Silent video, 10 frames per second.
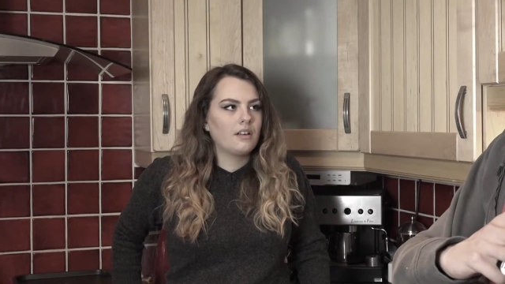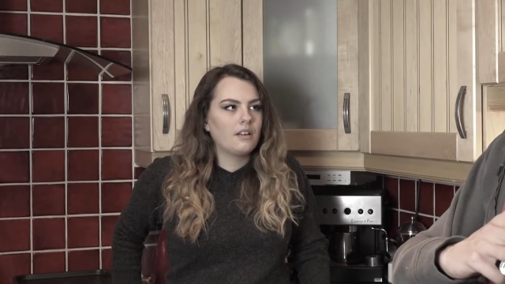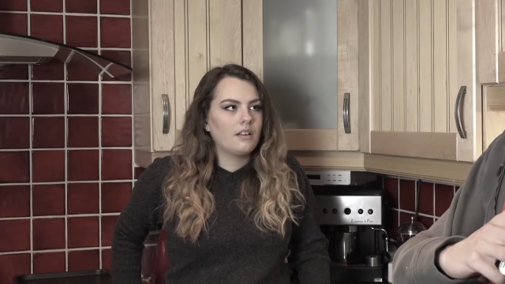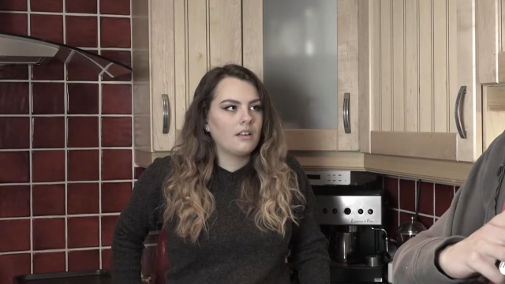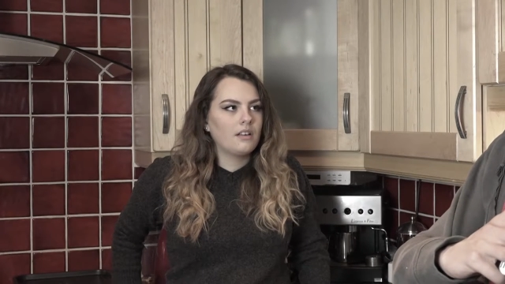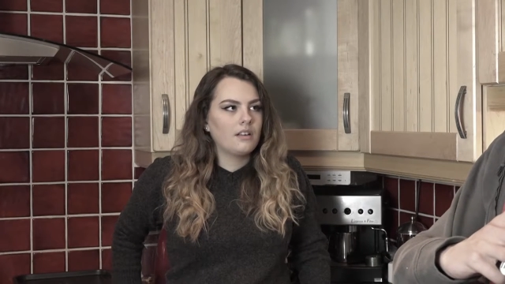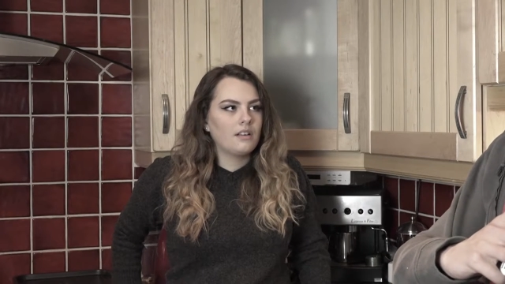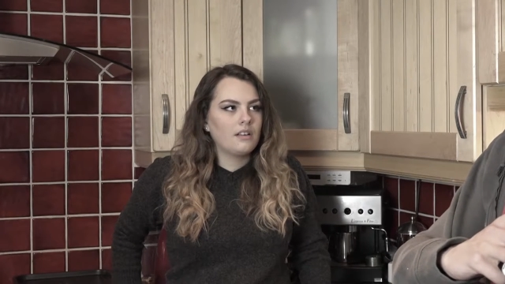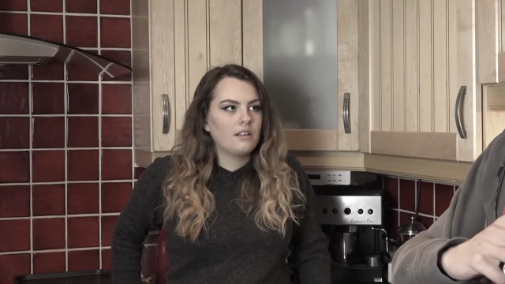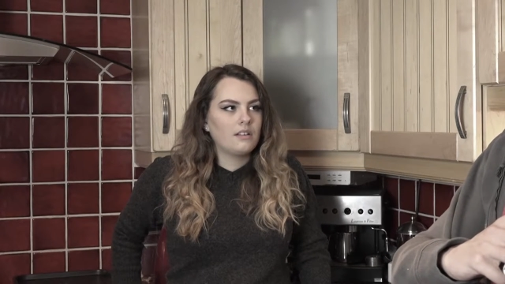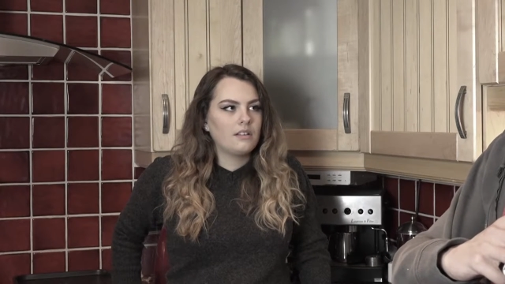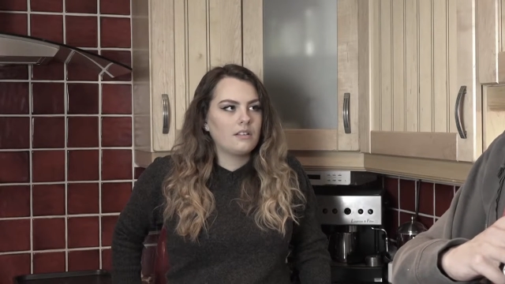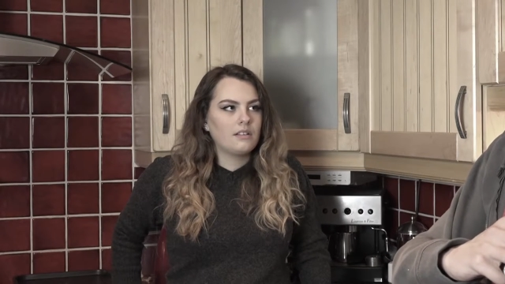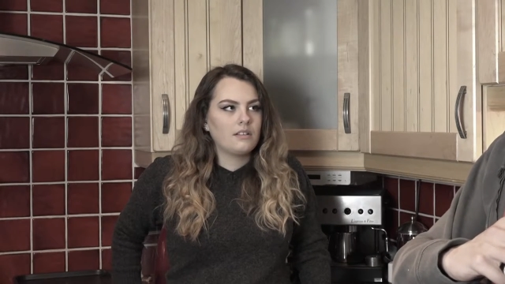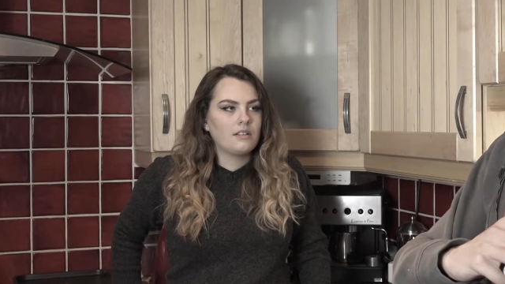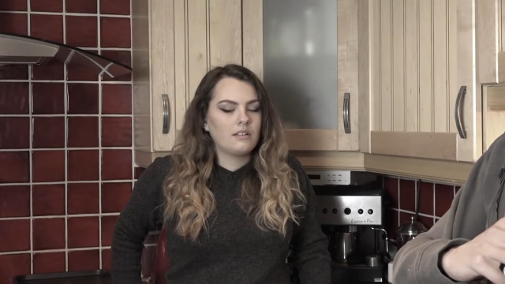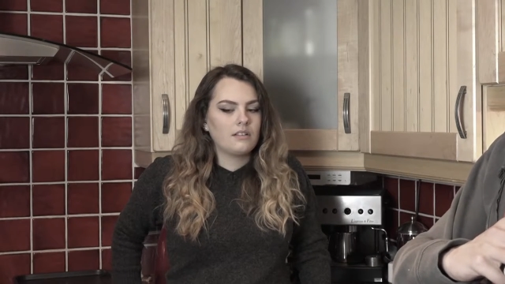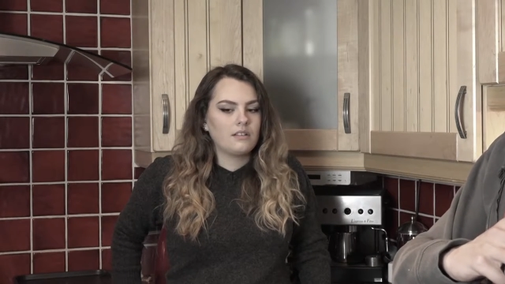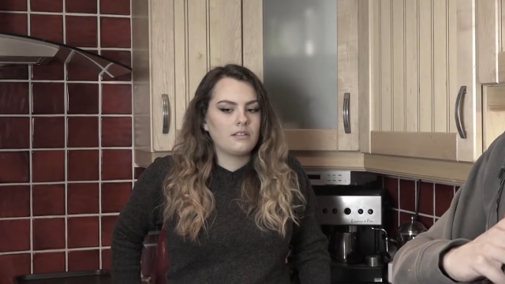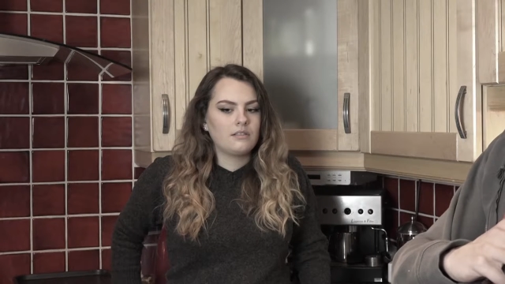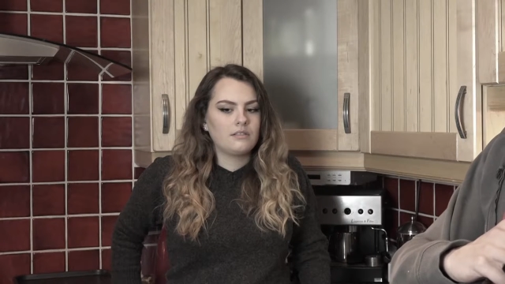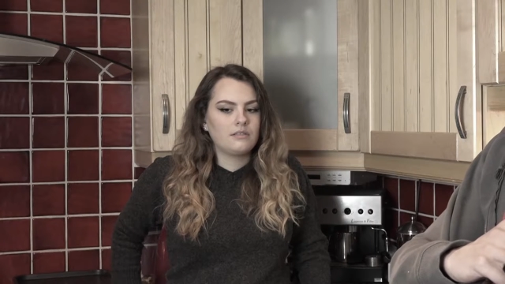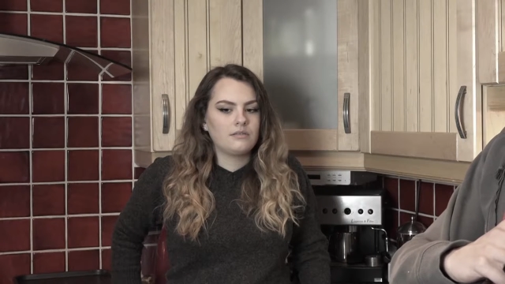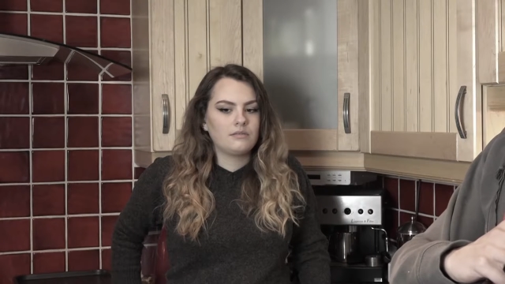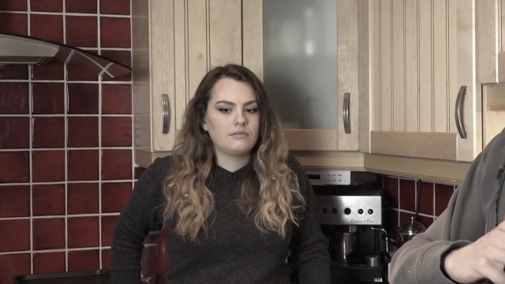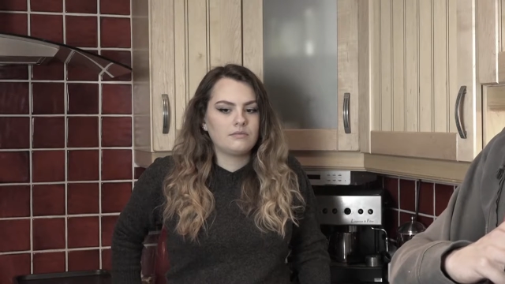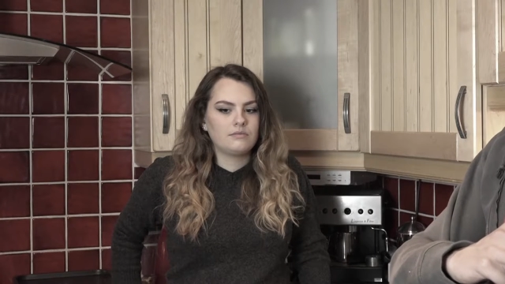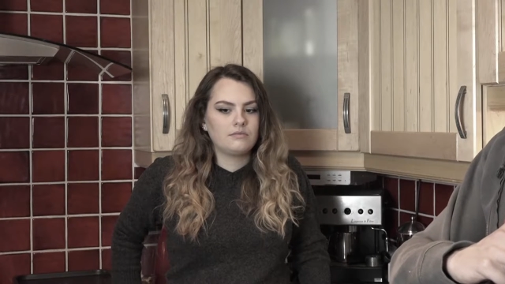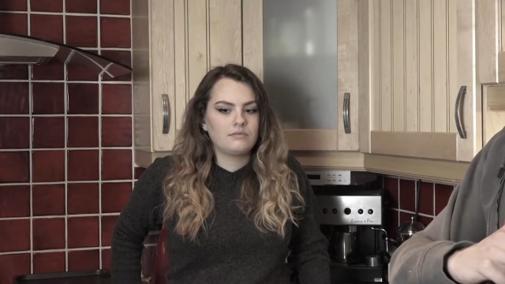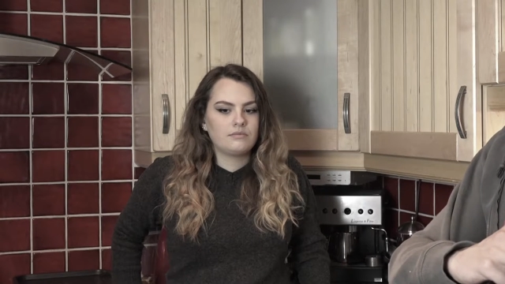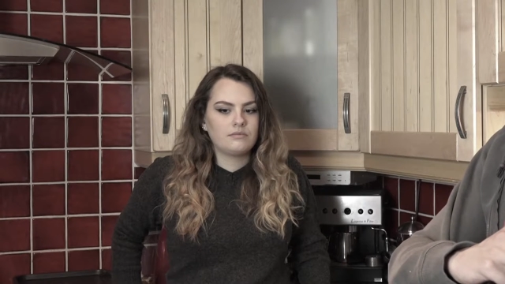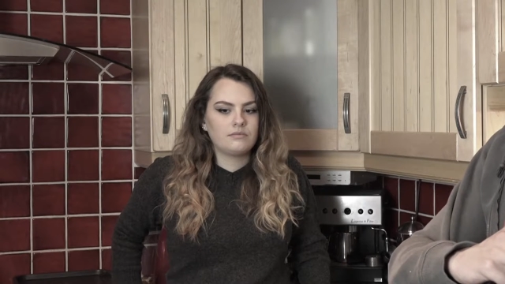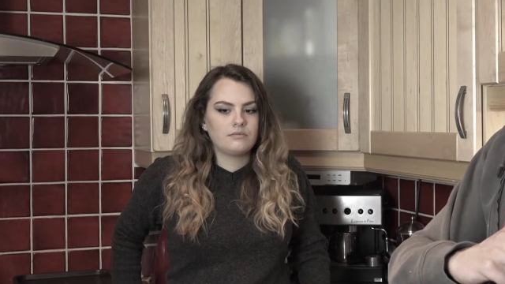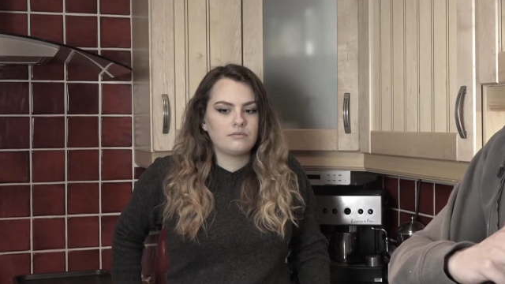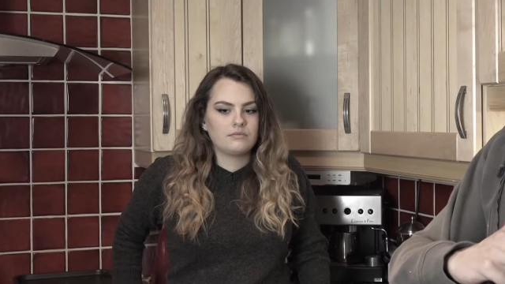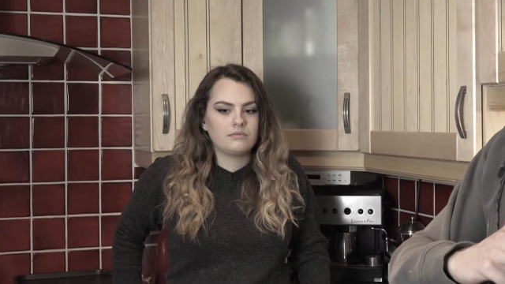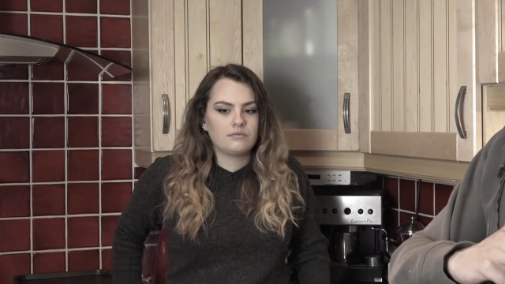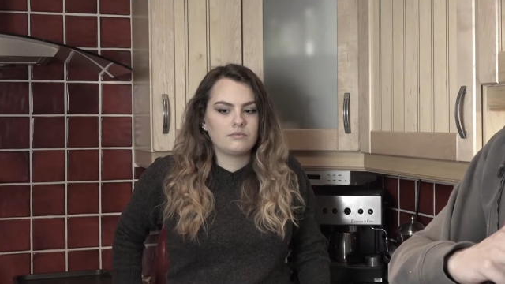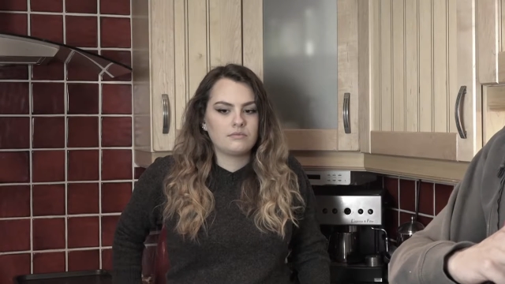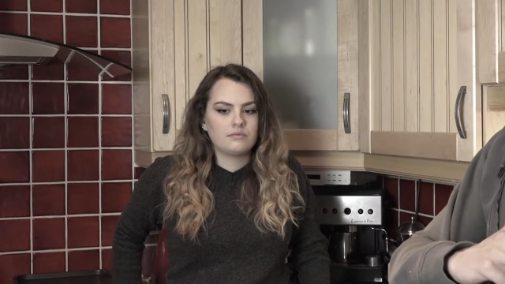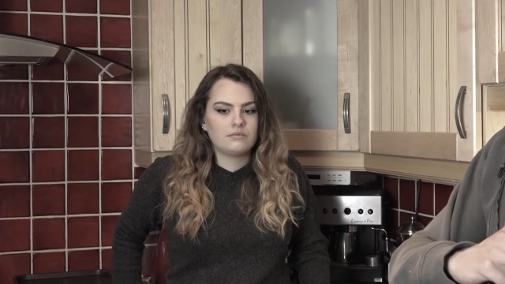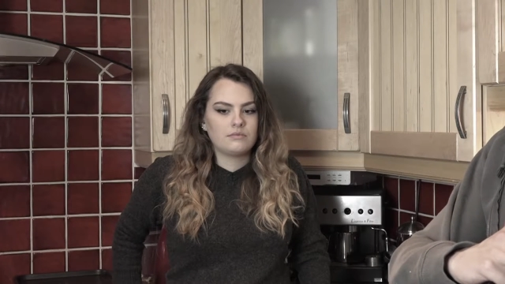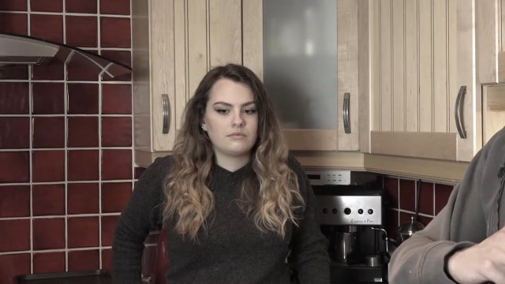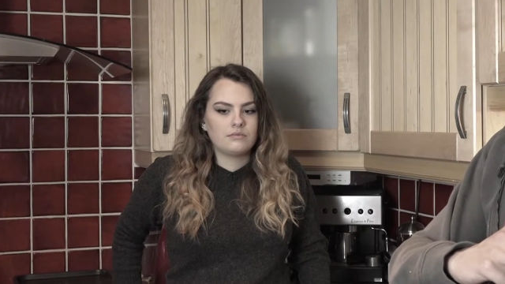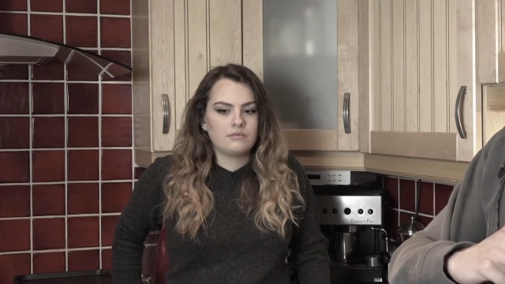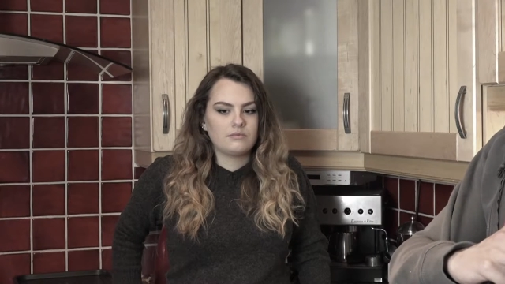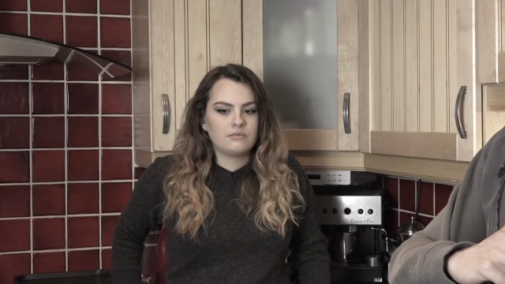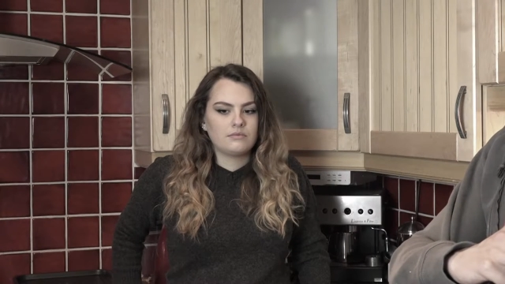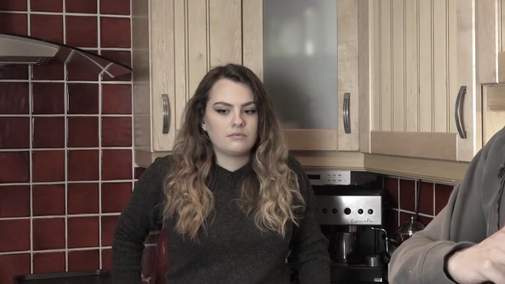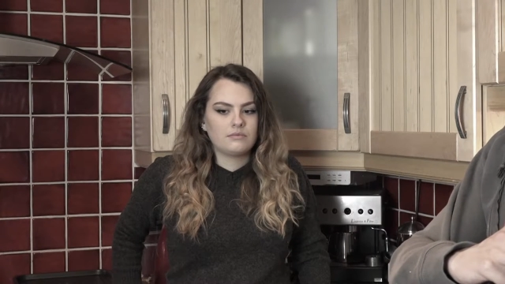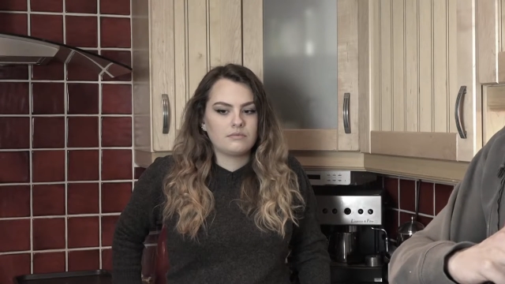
Nothing is said.